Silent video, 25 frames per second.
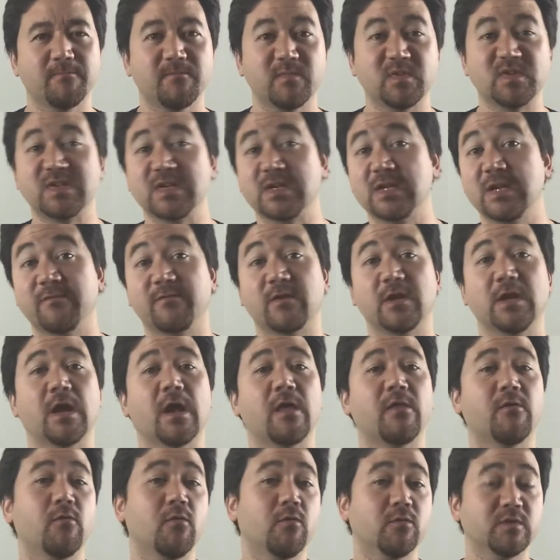significant
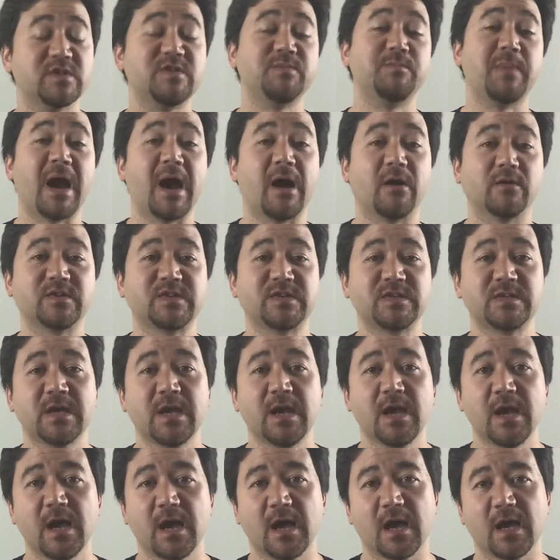other or spouse.
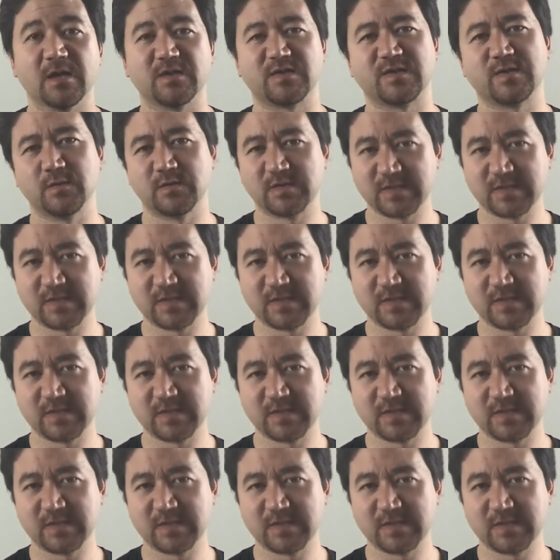So